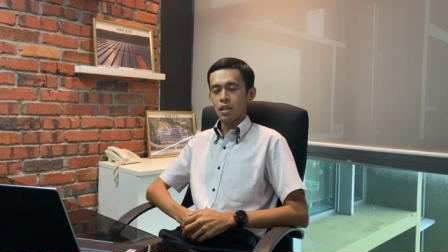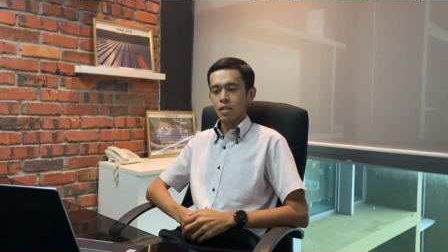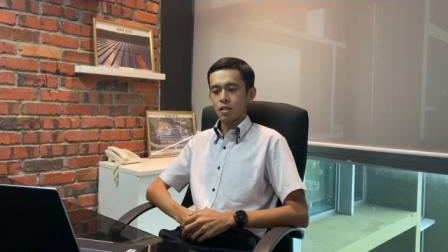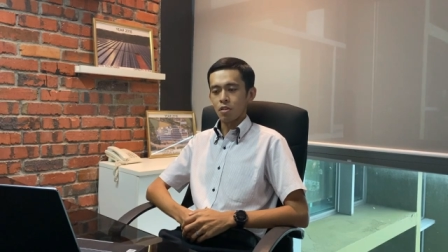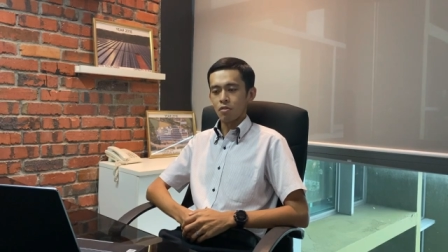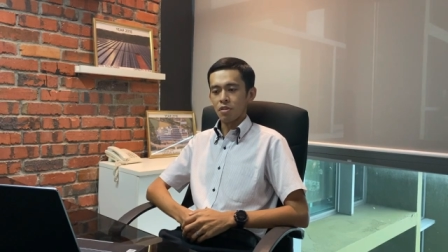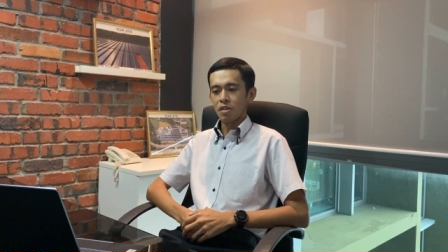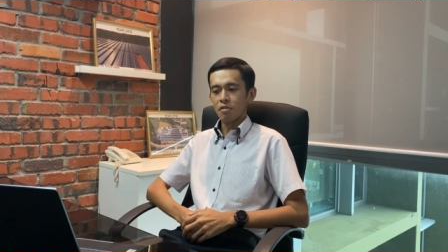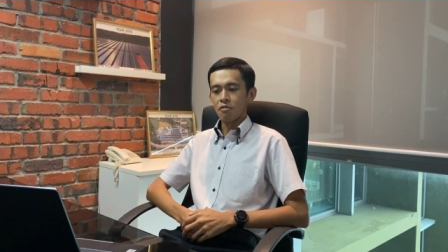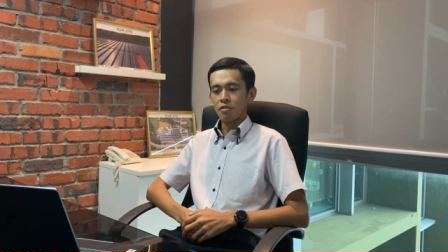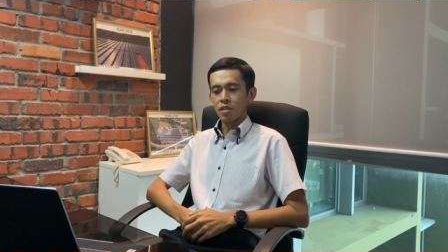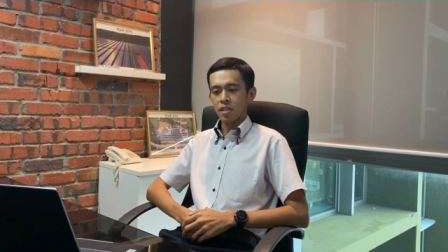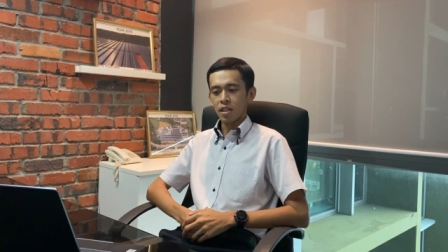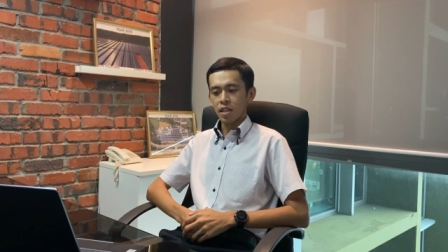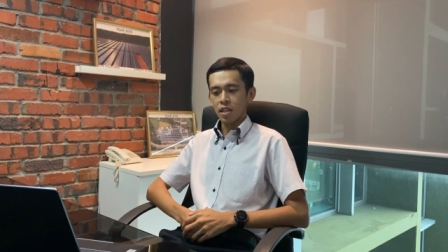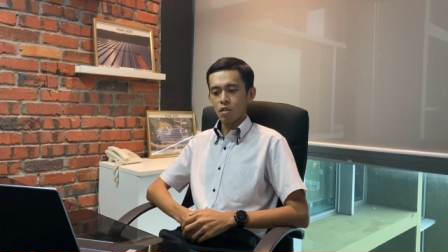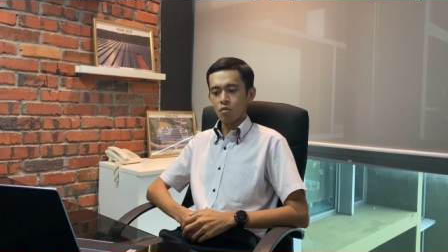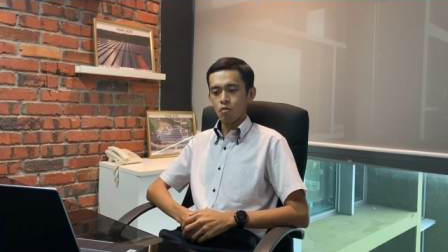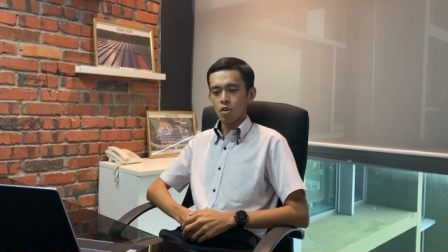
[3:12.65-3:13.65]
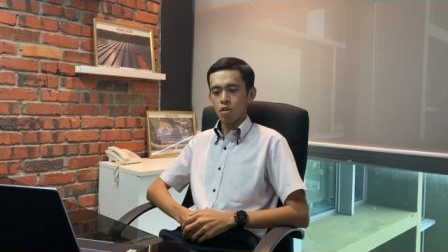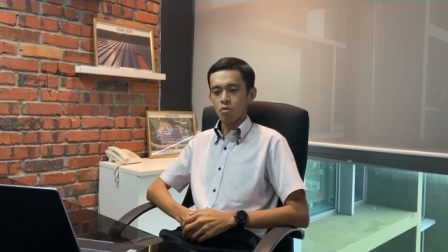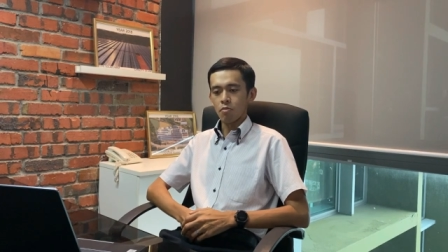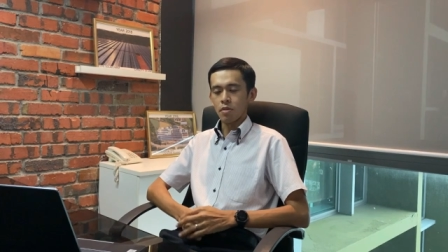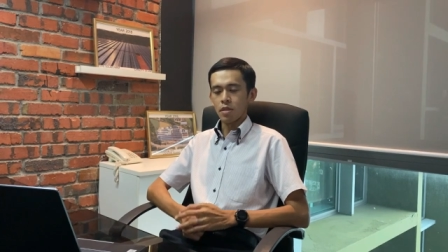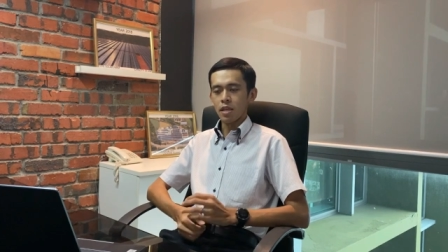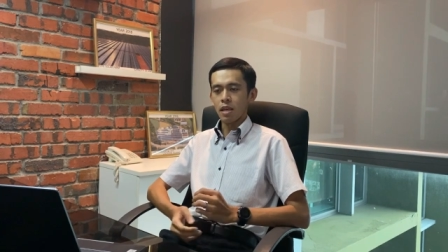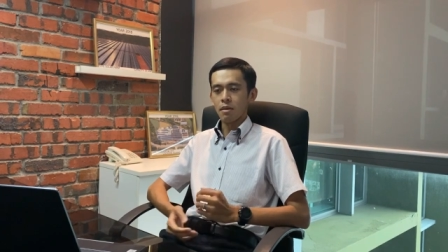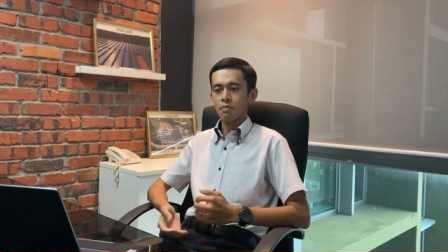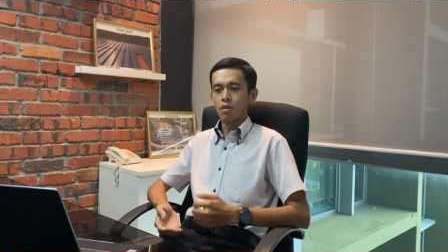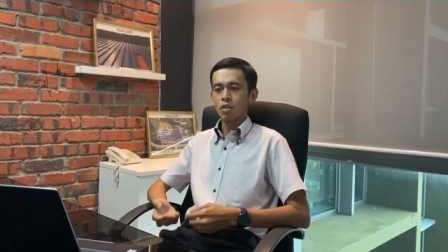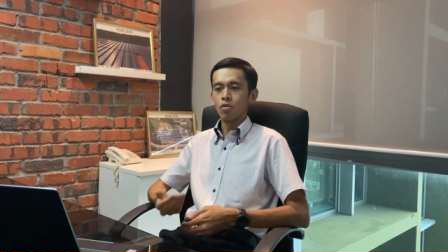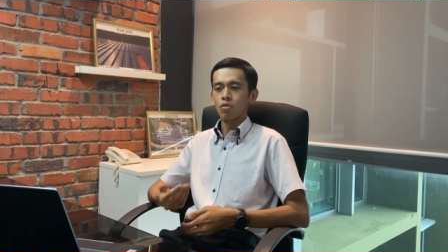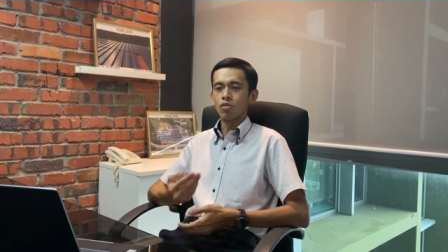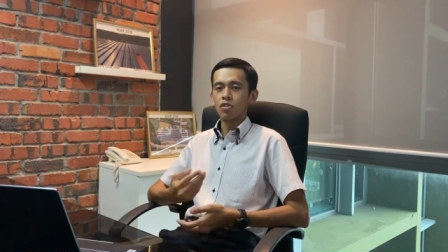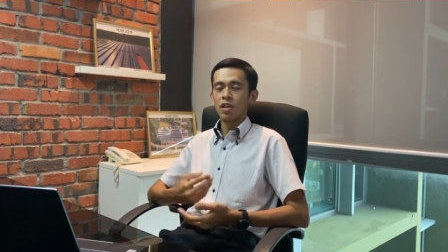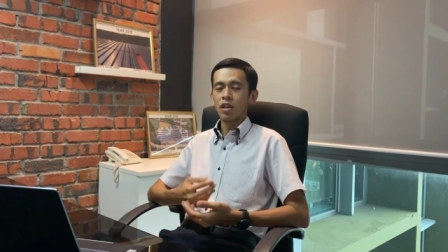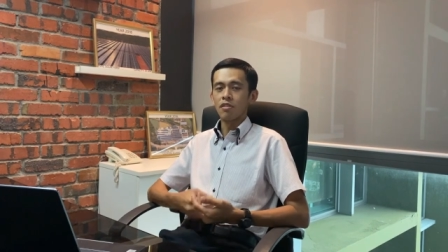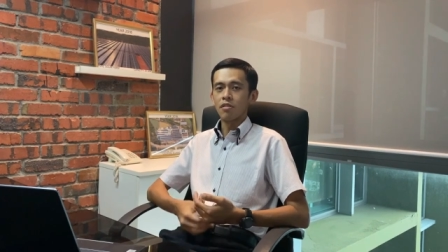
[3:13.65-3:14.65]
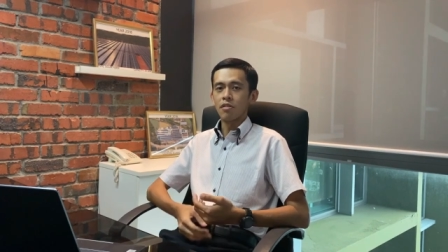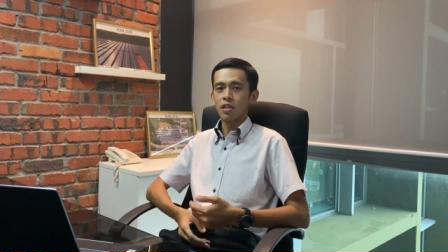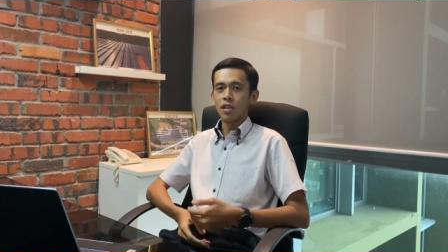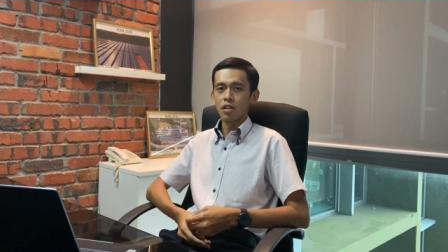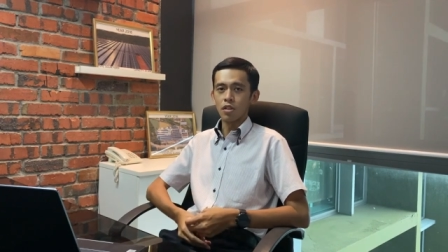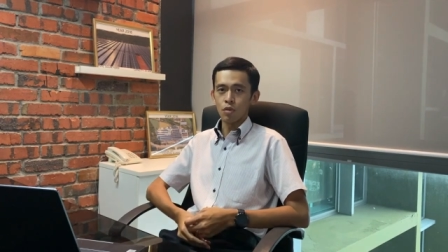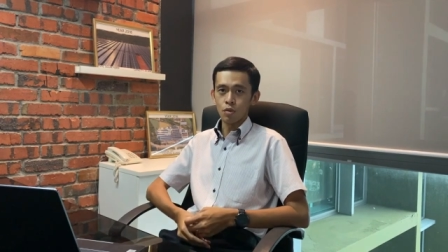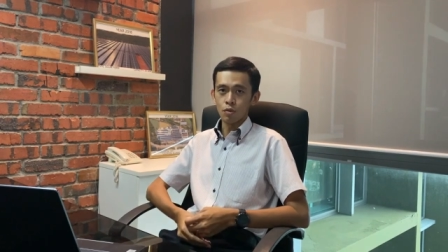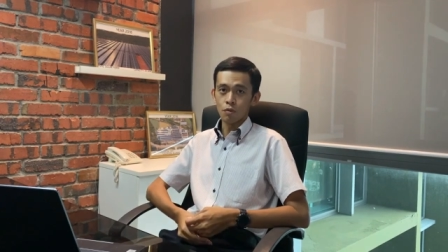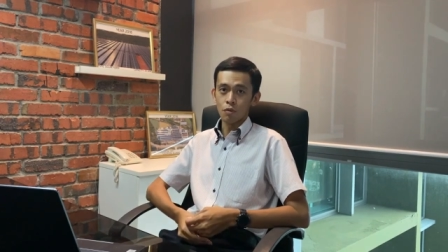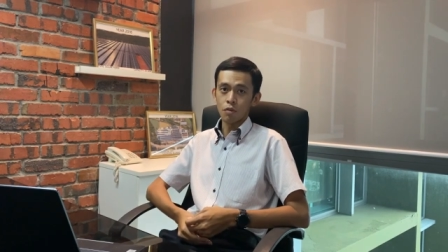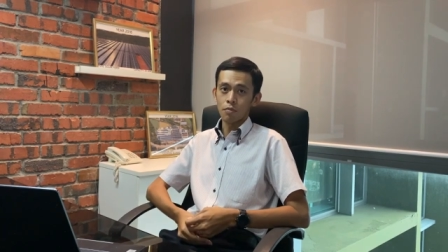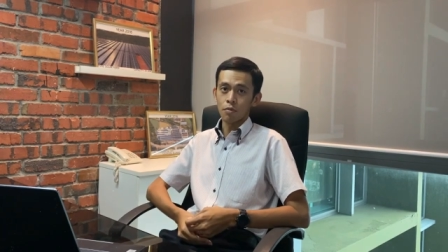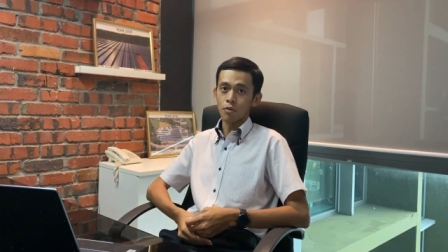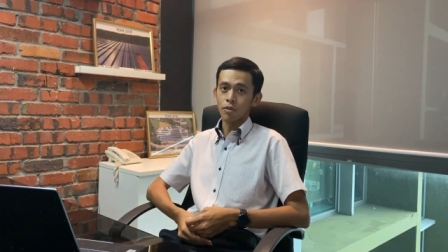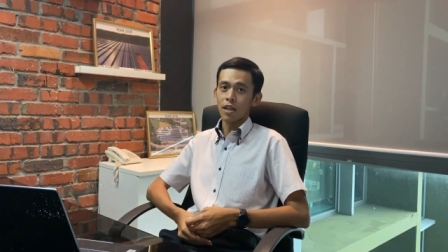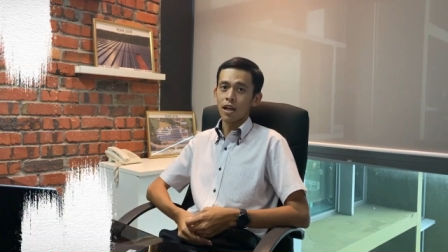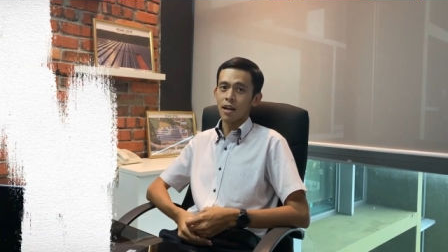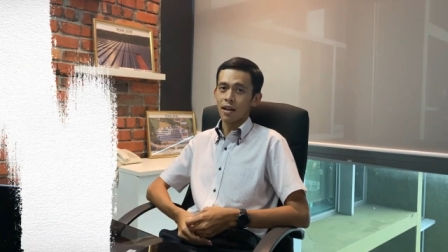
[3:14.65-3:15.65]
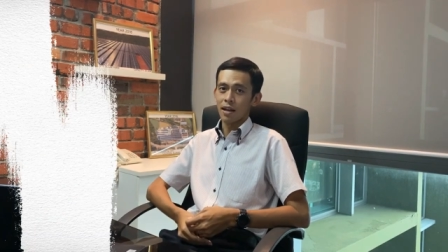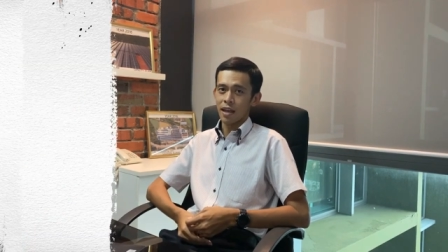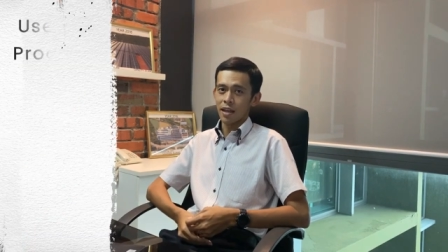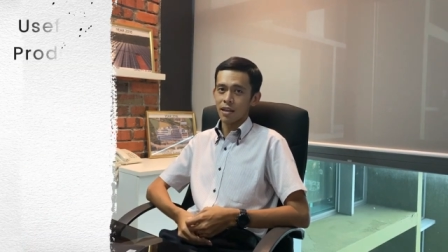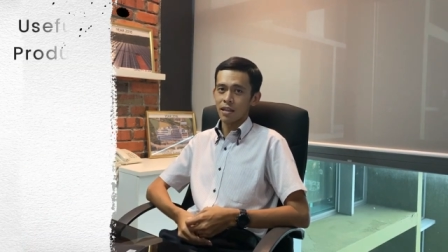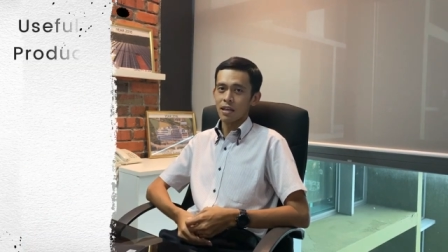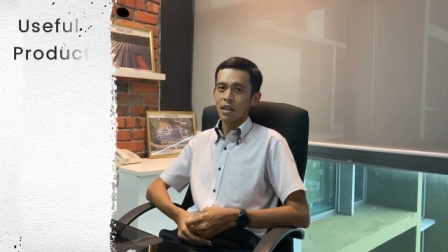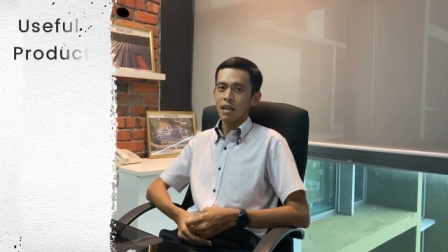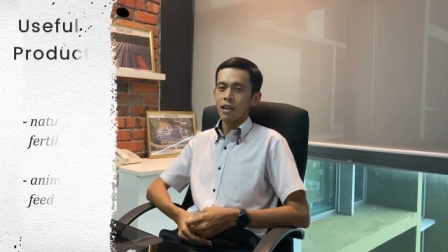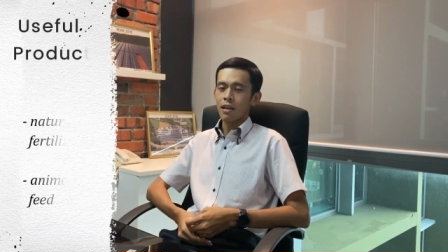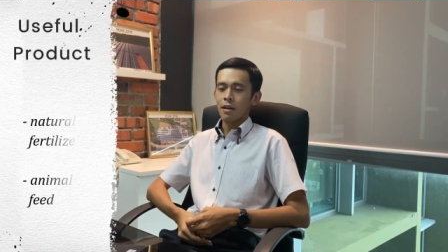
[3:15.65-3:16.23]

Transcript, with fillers: So in return, we will be able to generate useful products like